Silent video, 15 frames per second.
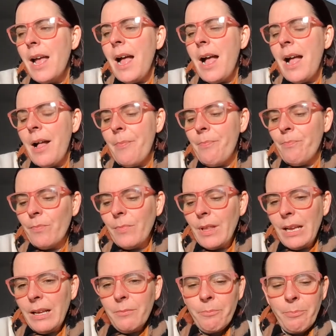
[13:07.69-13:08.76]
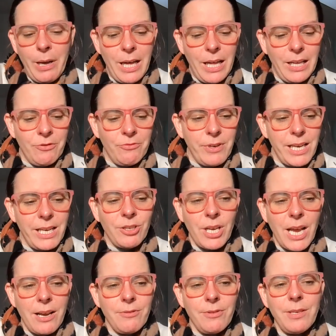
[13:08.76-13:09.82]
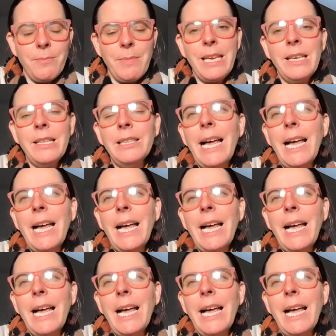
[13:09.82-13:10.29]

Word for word: Um, but reach out to me,